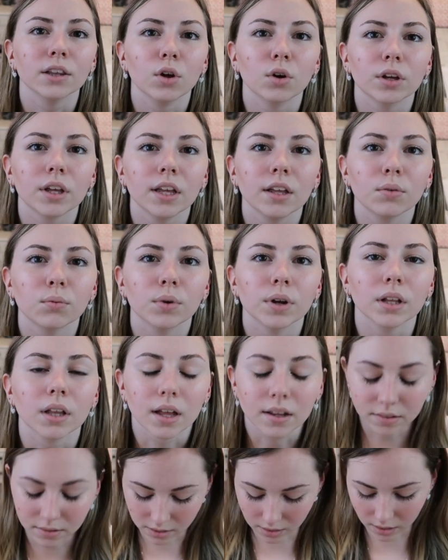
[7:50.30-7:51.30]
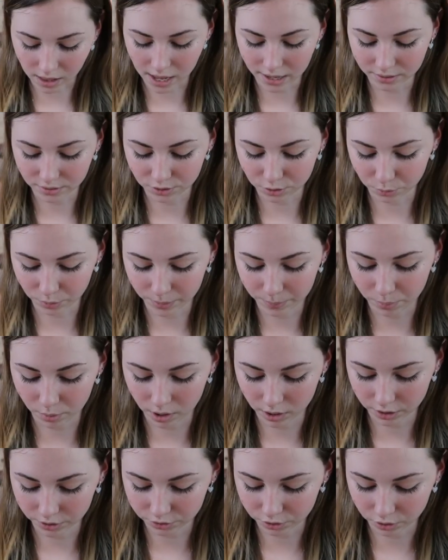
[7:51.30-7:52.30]
low-key realized the last 3
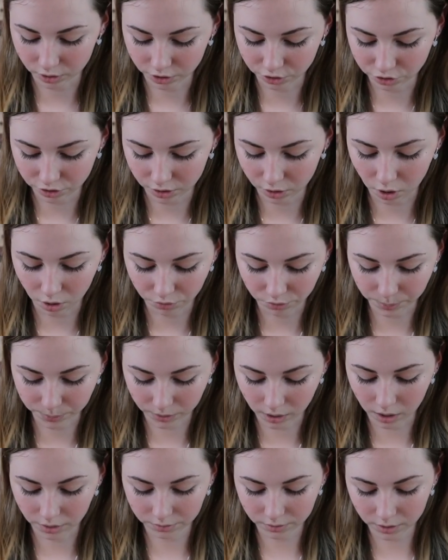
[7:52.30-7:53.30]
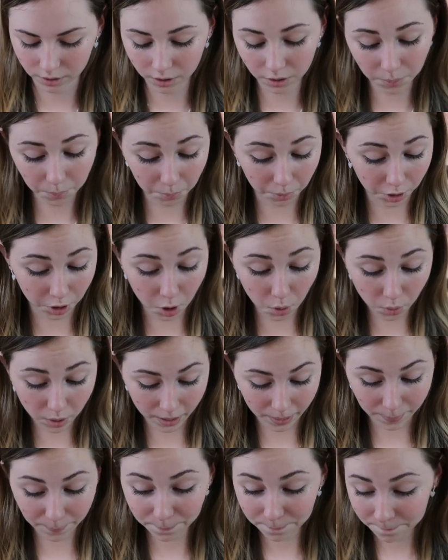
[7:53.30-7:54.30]
products are legit all from Glossier, but
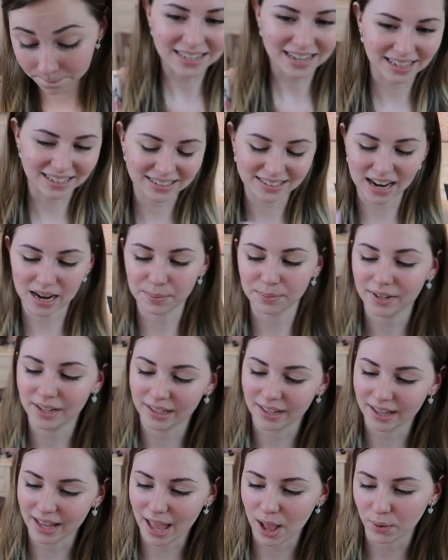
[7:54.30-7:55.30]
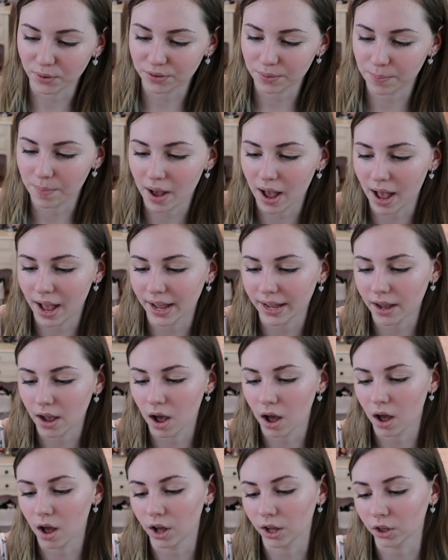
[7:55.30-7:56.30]
okay. Next, I am taking out my
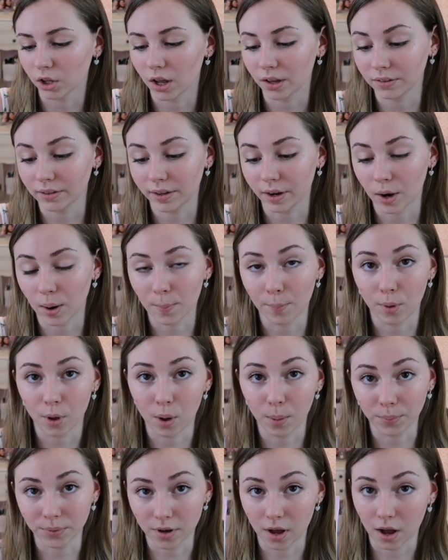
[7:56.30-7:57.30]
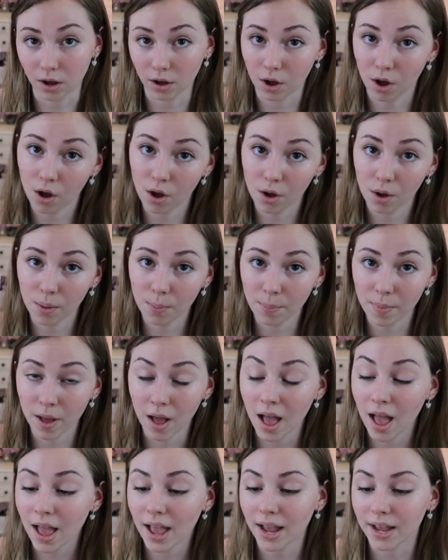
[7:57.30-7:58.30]
Glossier Balm Dotcom
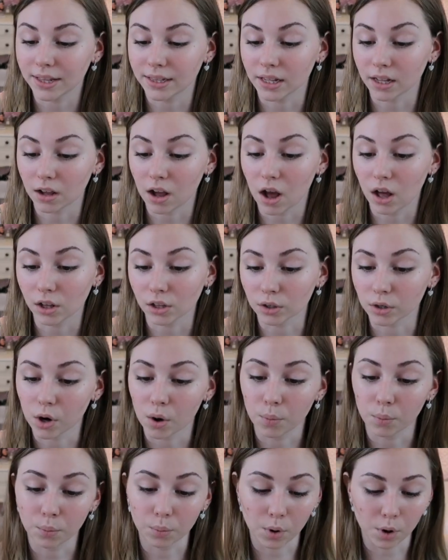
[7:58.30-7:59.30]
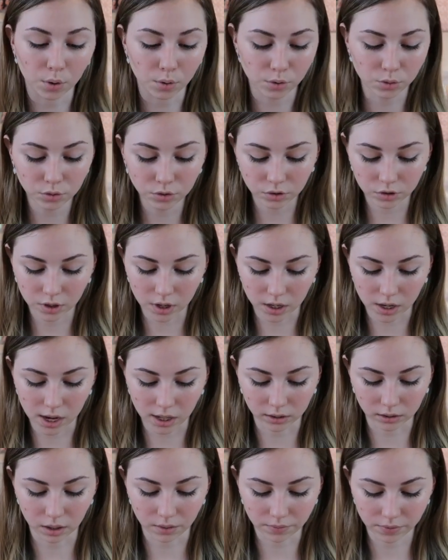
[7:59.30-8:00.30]
in the color Rose, and I
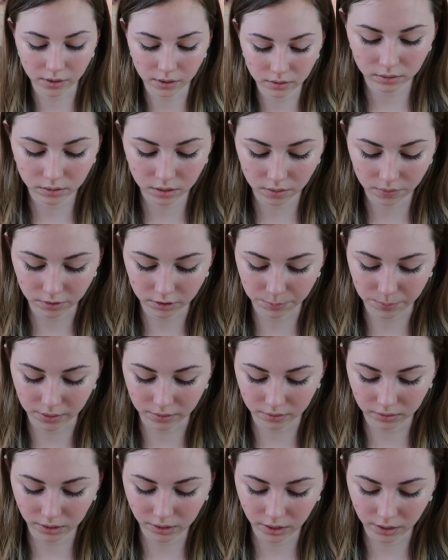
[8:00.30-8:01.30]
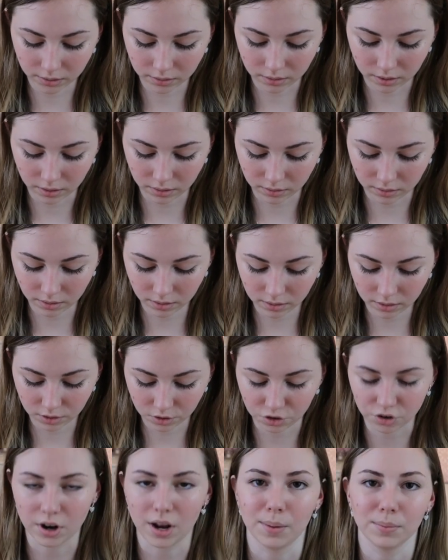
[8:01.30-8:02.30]
love stuff. It's basically like tinted
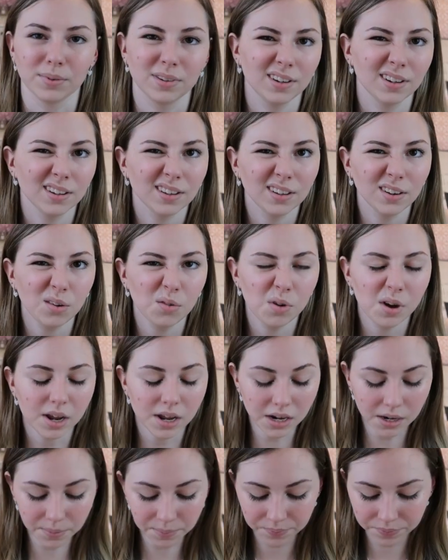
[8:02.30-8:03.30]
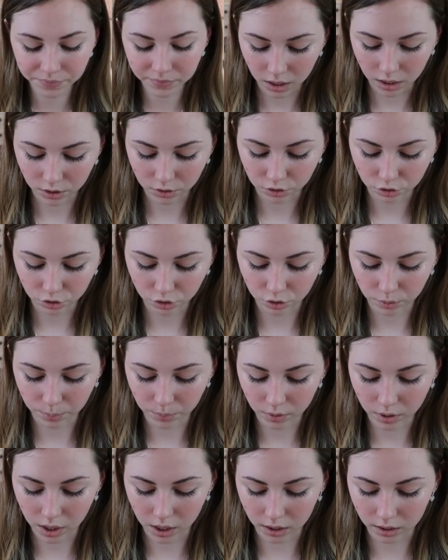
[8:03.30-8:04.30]
chapstick in a way. It's
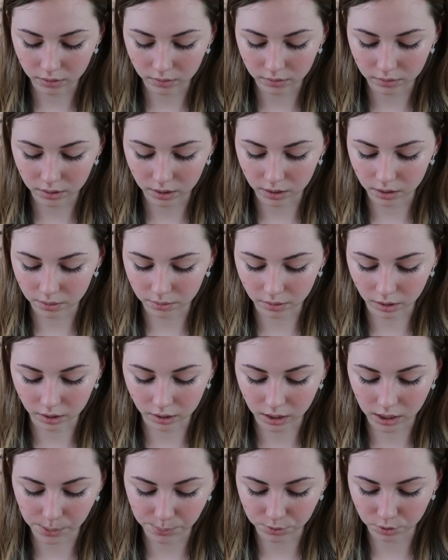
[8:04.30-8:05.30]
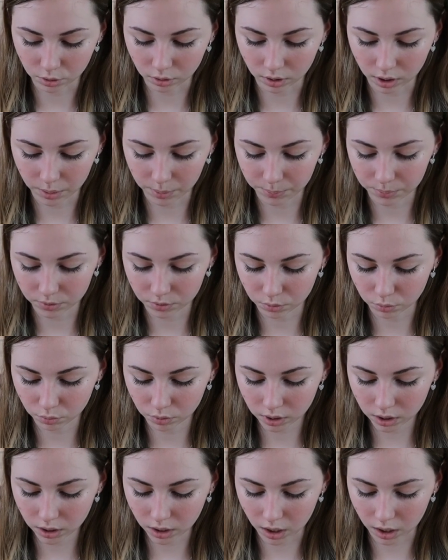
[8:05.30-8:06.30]
super nice, and it like keeps your lips
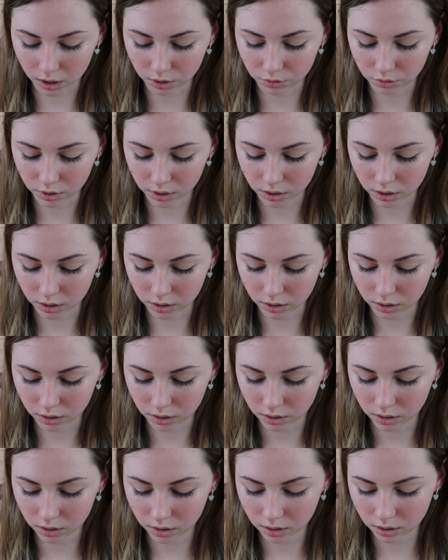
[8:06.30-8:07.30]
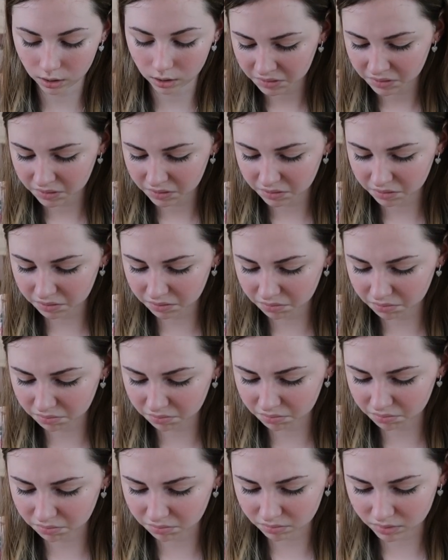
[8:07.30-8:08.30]
really hydrated.
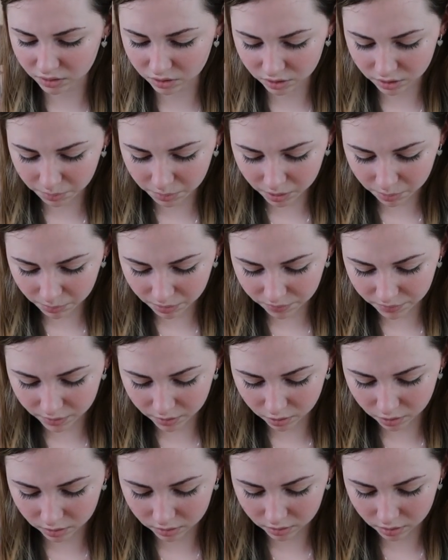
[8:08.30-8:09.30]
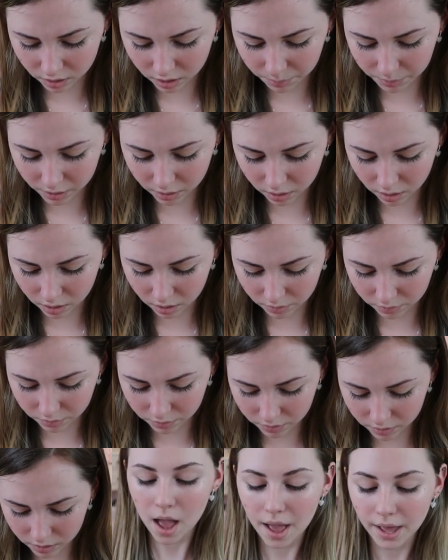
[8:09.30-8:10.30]
Oh, there's something on my finger, it's not coming up.
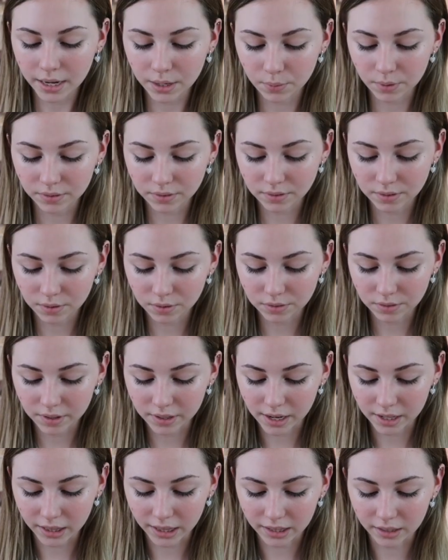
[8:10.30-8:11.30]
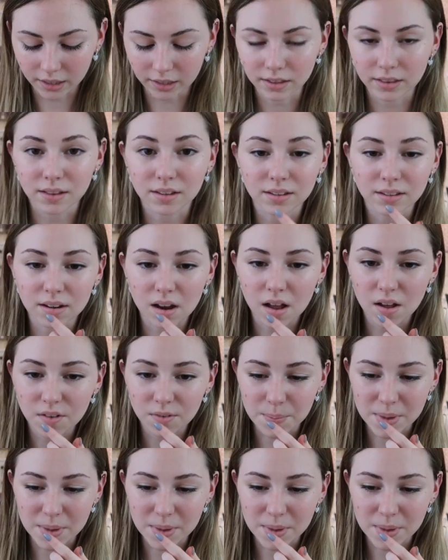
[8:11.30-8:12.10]
Anyways, so I was saying I like this stuff